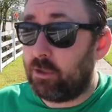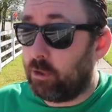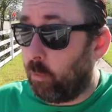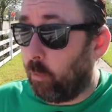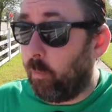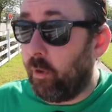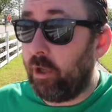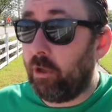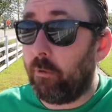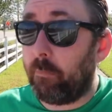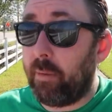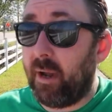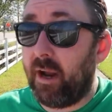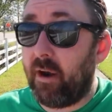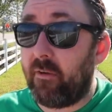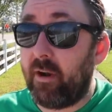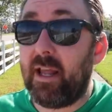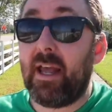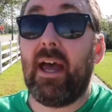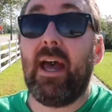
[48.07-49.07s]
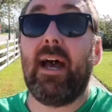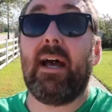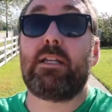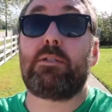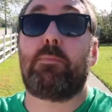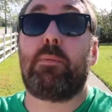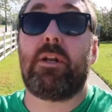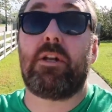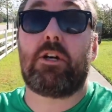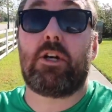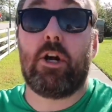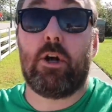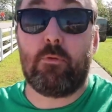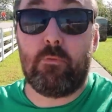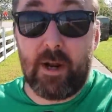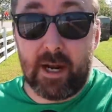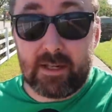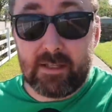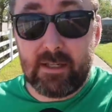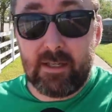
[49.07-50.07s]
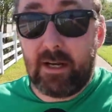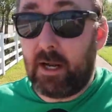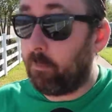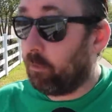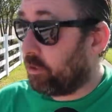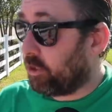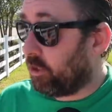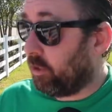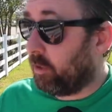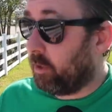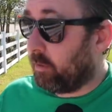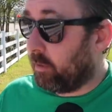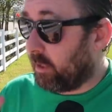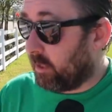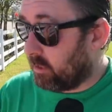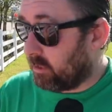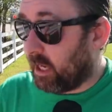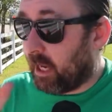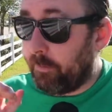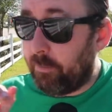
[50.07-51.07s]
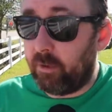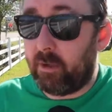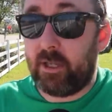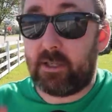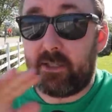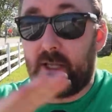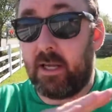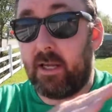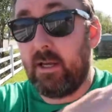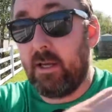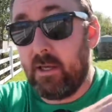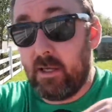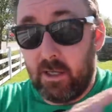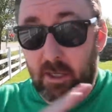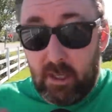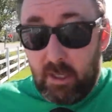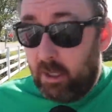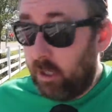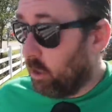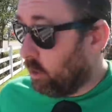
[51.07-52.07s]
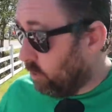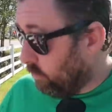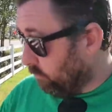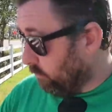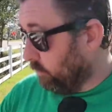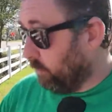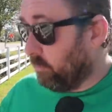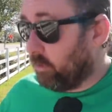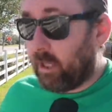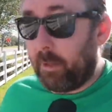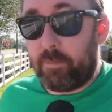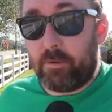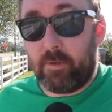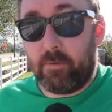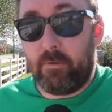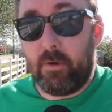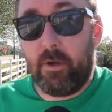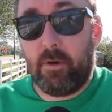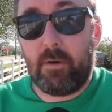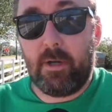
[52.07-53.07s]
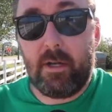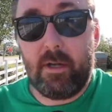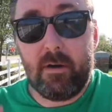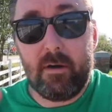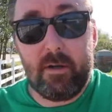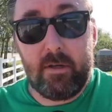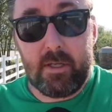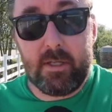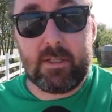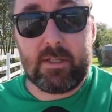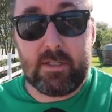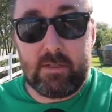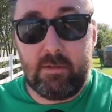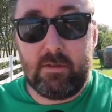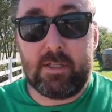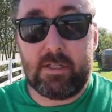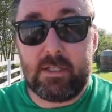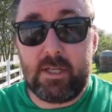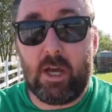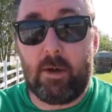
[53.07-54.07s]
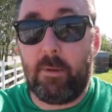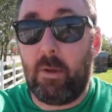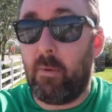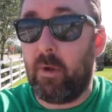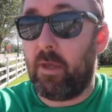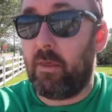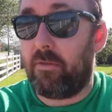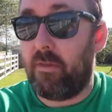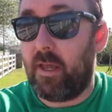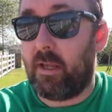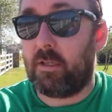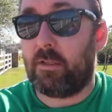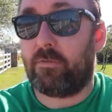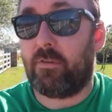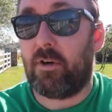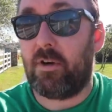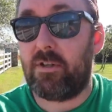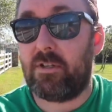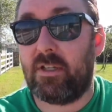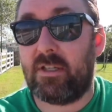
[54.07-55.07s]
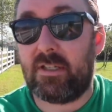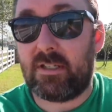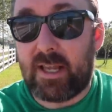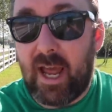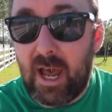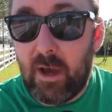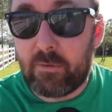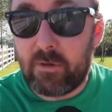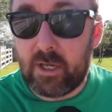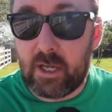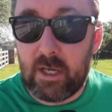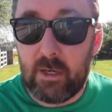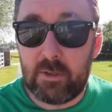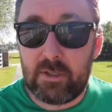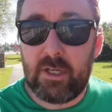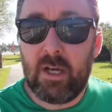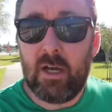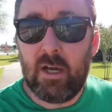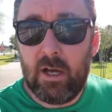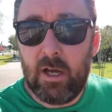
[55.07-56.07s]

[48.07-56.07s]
The wheel bearing has been corrected. I will show you an example as I cruise up the road here. You can you can tell me what you think as far as the sound goes.